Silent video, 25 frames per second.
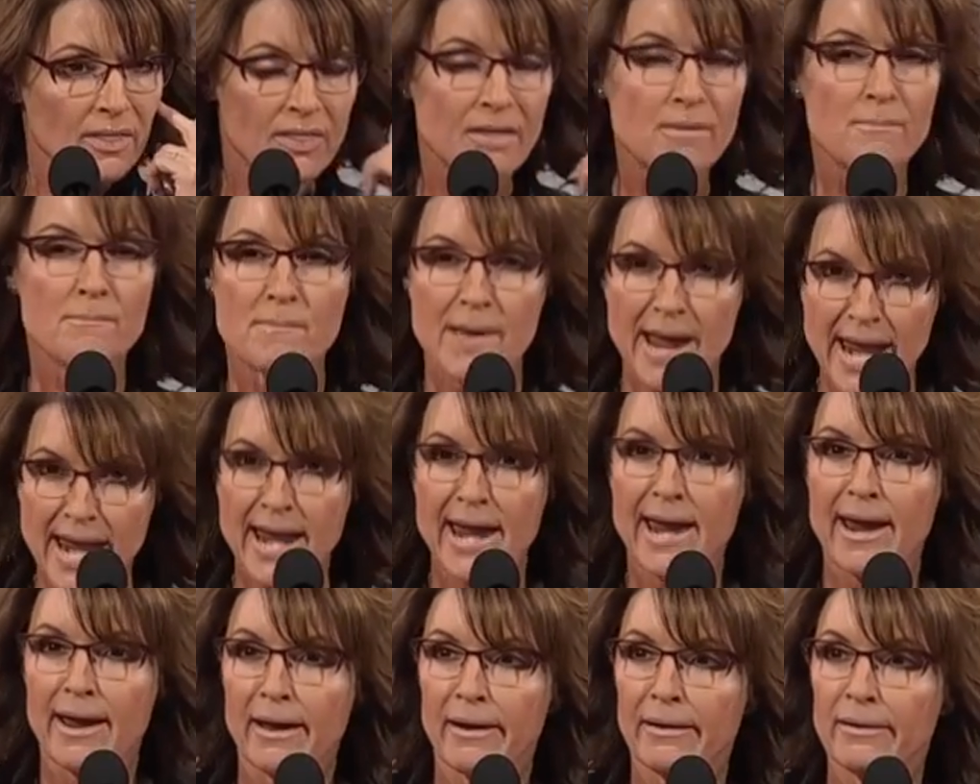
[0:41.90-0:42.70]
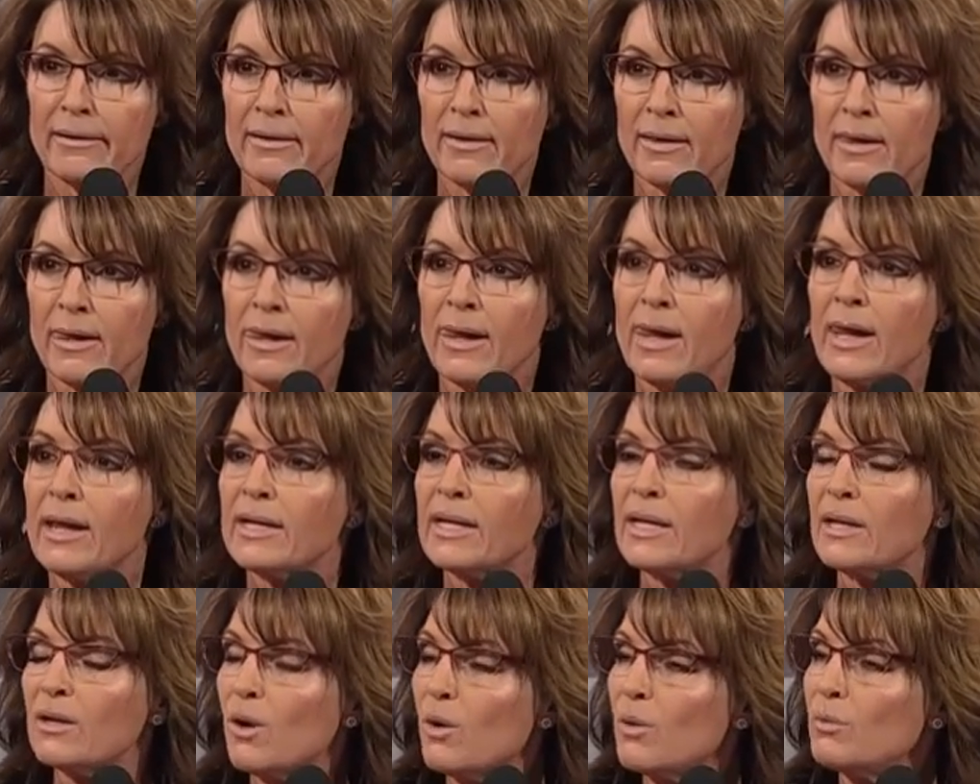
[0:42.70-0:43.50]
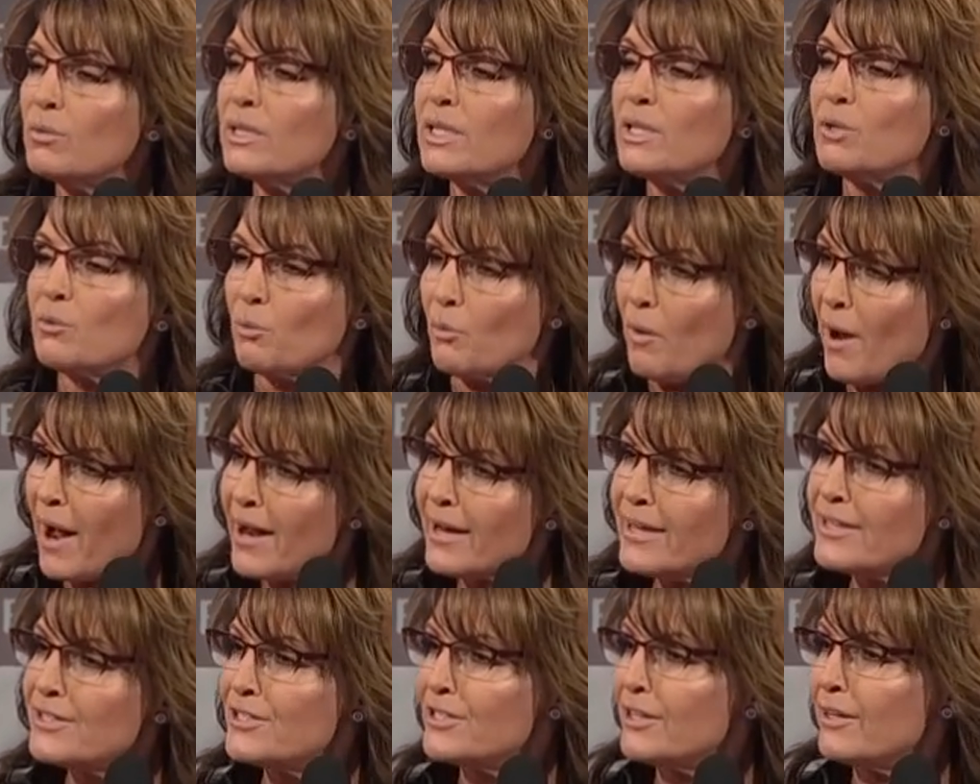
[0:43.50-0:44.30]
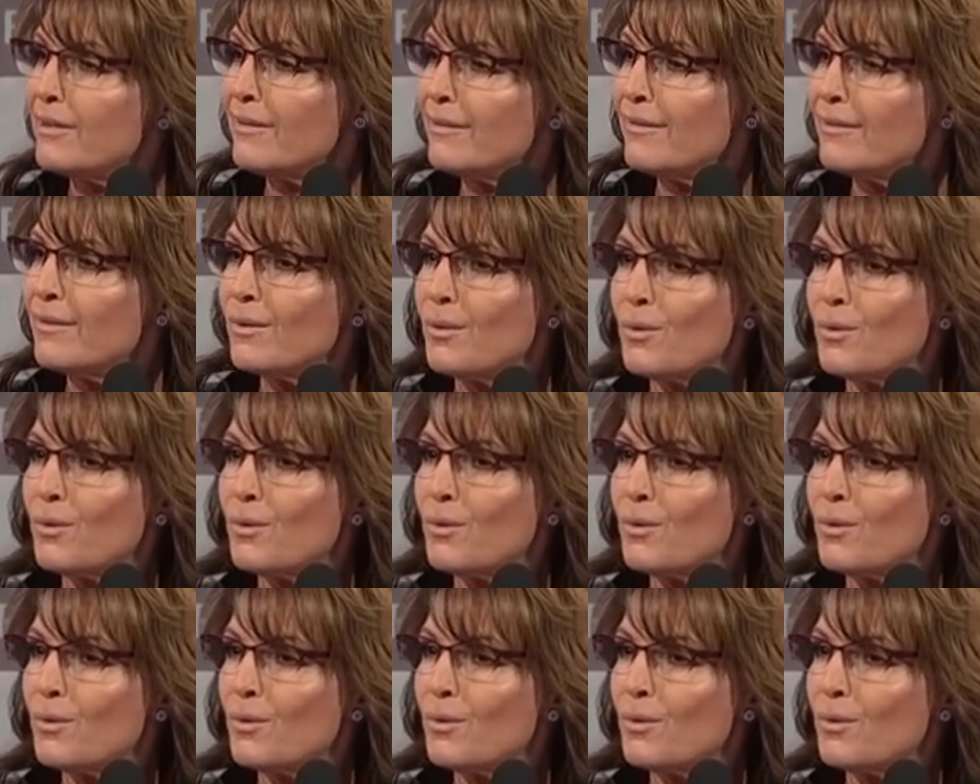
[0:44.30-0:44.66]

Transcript: the man can only ride you